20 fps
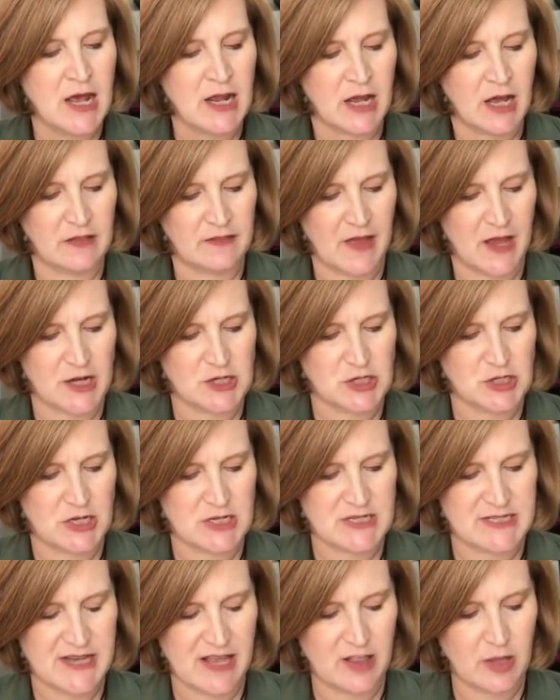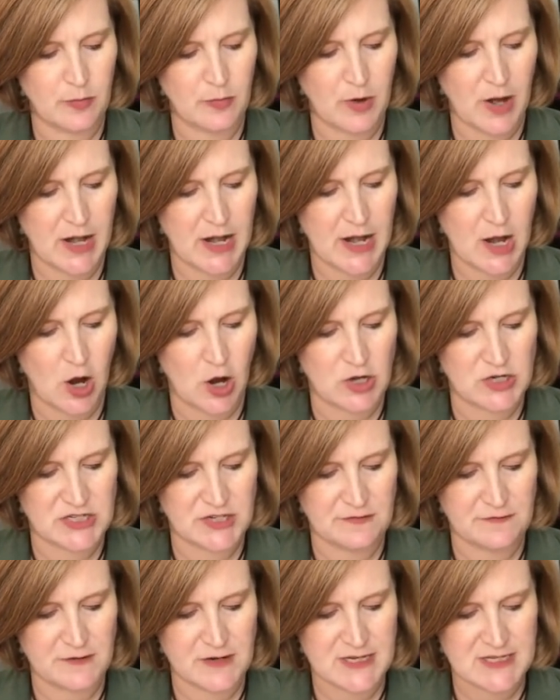collection celebrating our
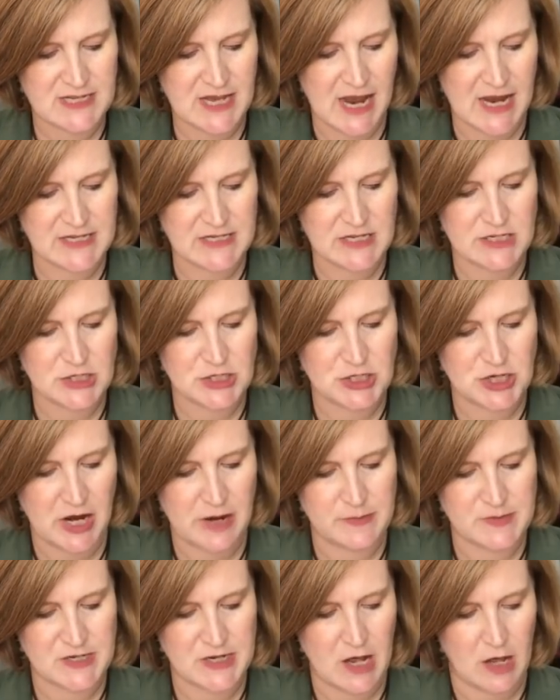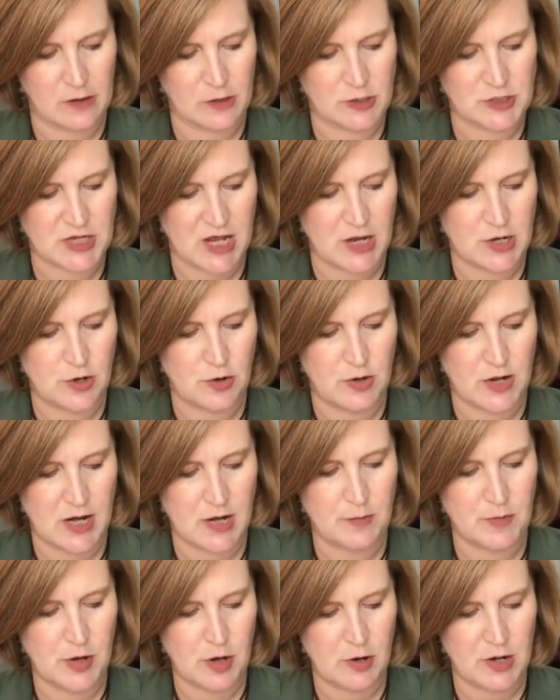different sizes, shapes, colors, and
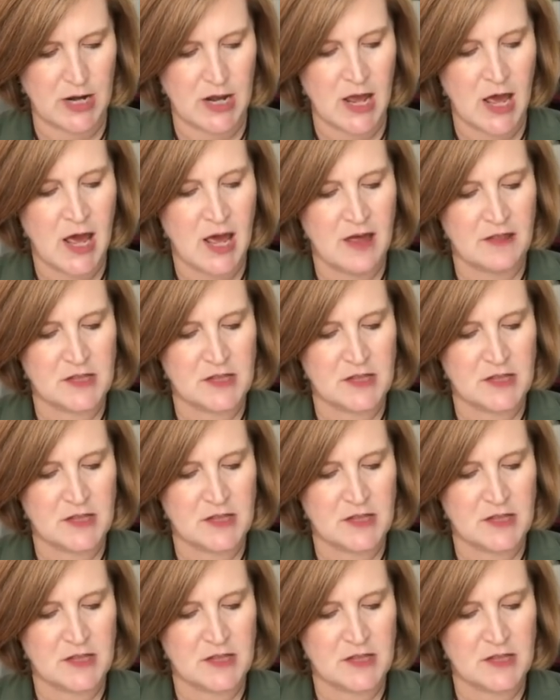unique beauty.